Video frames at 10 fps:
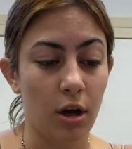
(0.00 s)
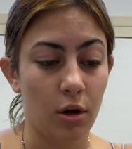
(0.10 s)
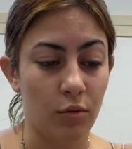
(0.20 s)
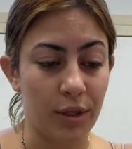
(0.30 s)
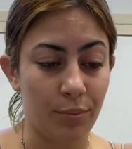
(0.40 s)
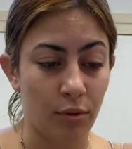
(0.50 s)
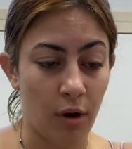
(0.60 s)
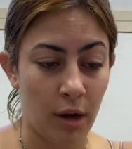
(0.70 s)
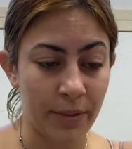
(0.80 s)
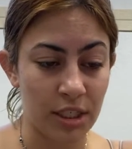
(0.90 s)
"We
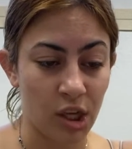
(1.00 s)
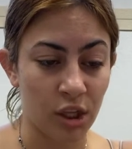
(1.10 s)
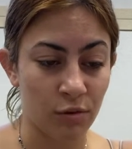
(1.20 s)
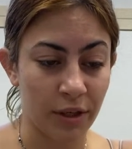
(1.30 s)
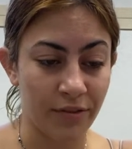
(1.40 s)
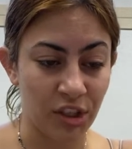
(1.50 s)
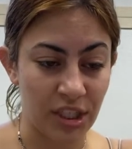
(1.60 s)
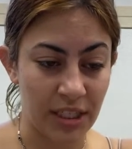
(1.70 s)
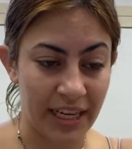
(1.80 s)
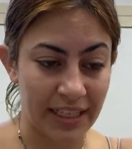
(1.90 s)
promise on the River
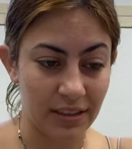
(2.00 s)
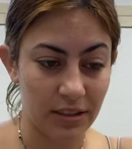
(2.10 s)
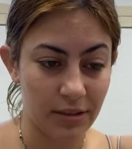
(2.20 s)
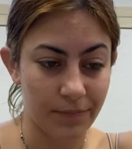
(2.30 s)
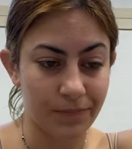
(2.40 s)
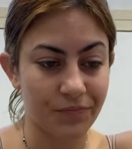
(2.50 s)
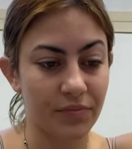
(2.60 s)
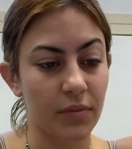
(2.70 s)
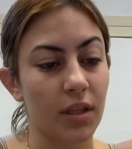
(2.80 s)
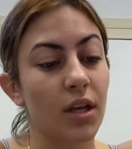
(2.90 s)
Styx."
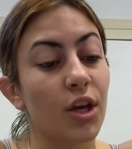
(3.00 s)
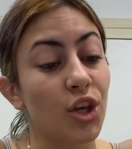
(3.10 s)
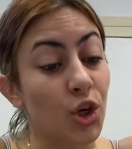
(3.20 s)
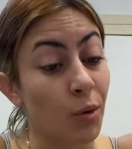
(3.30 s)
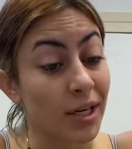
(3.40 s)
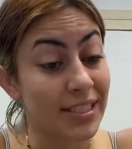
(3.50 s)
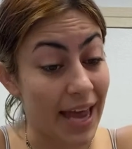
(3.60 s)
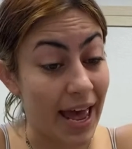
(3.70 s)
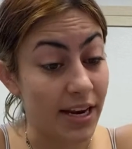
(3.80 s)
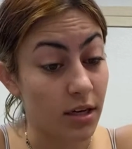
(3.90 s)
"You are
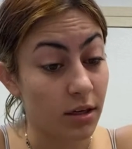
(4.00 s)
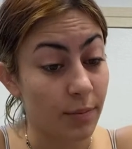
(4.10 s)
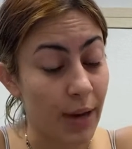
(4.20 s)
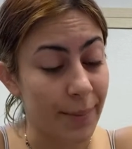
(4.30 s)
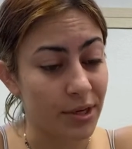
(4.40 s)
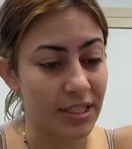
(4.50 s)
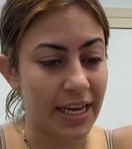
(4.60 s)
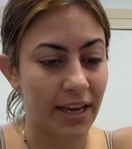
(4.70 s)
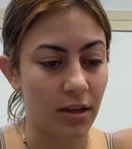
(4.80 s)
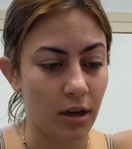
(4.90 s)
dead," Piper
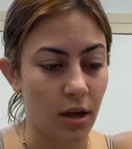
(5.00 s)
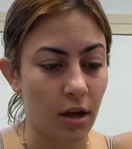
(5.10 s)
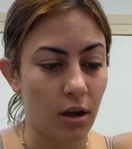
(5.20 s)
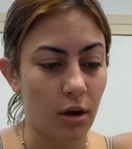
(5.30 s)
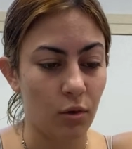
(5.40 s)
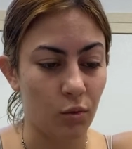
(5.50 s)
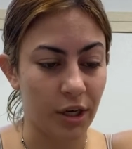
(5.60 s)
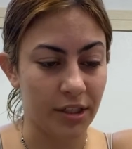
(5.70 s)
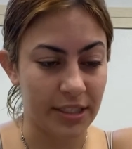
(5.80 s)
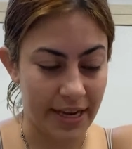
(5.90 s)
said. "We
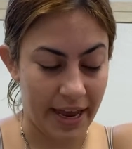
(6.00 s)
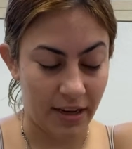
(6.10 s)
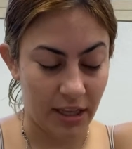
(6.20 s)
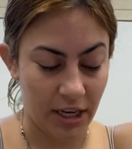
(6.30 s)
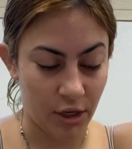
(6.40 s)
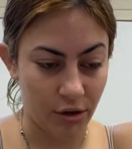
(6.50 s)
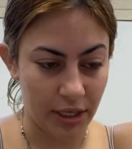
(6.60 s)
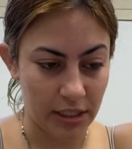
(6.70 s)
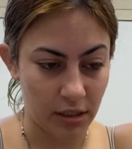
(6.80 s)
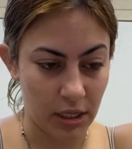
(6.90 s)
are dead," they
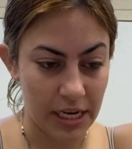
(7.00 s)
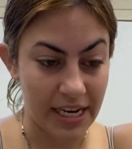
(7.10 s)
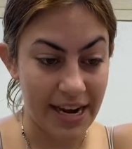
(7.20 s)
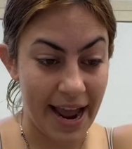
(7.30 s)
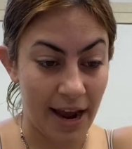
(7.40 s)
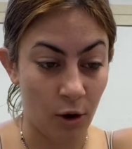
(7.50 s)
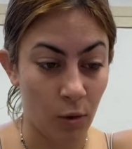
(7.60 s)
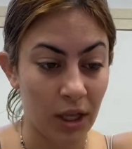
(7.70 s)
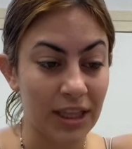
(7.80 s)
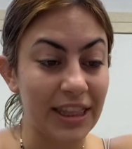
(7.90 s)
agreed.
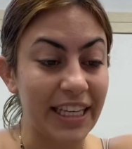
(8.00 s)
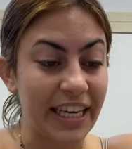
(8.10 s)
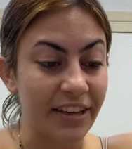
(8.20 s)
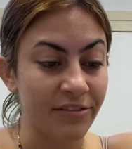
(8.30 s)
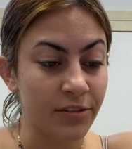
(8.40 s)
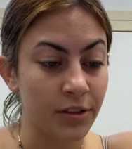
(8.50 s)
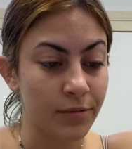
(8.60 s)
"Now leave."